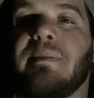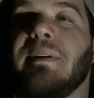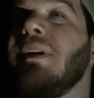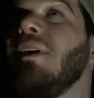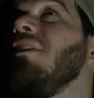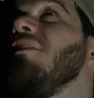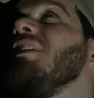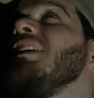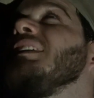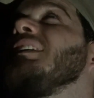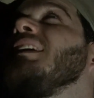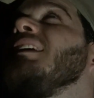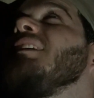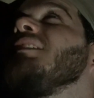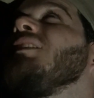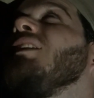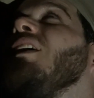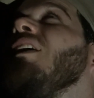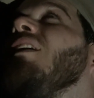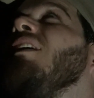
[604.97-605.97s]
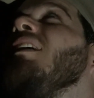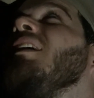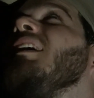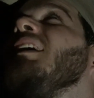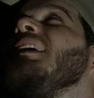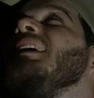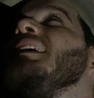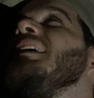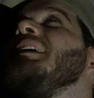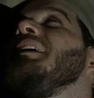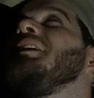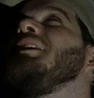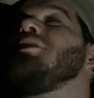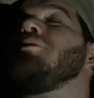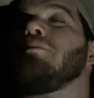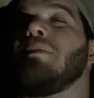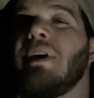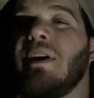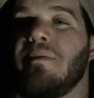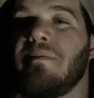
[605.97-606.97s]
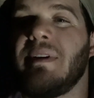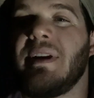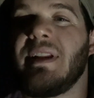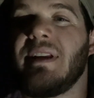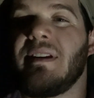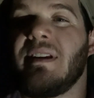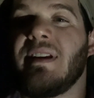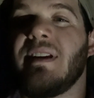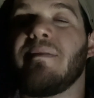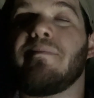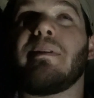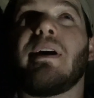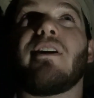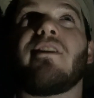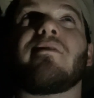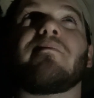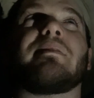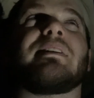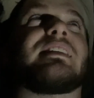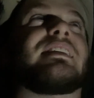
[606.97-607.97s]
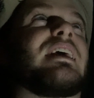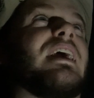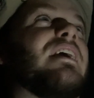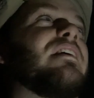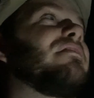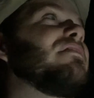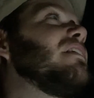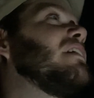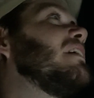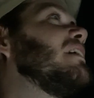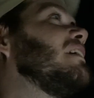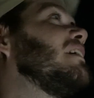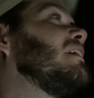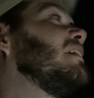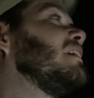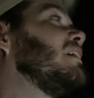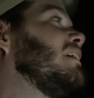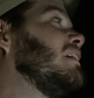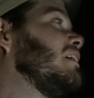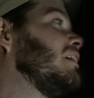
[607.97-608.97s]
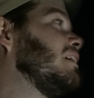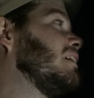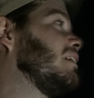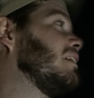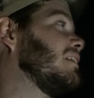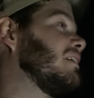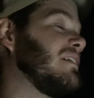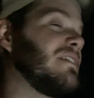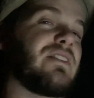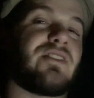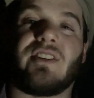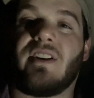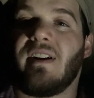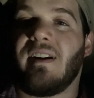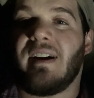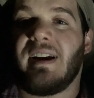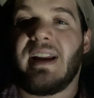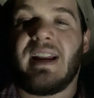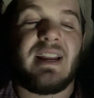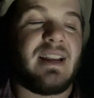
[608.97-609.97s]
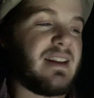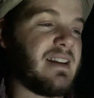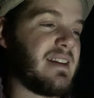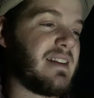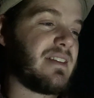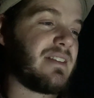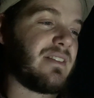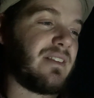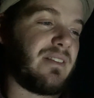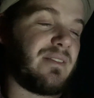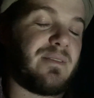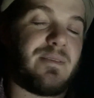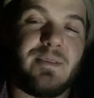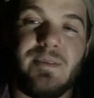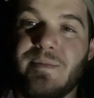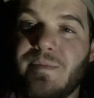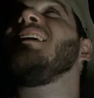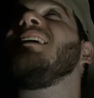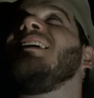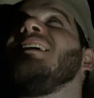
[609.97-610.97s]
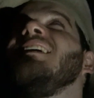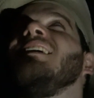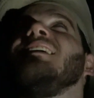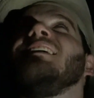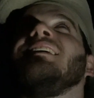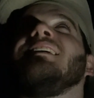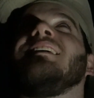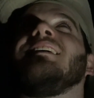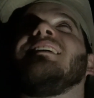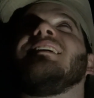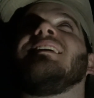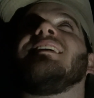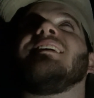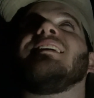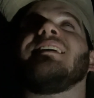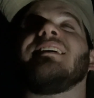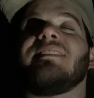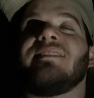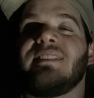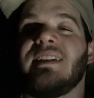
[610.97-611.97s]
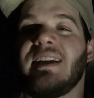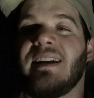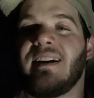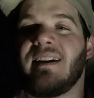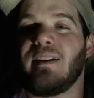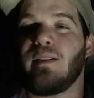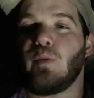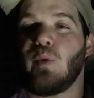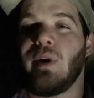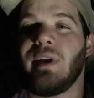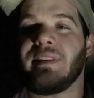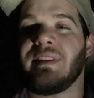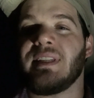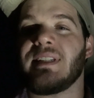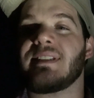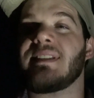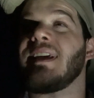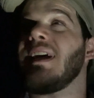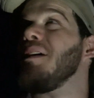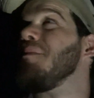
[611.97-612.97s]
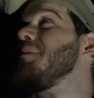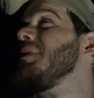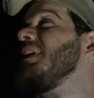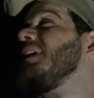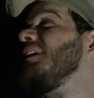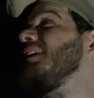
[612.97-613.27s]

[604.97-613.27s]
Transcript: me nervous. So better to be safe than sorry. So Flatiron won this time.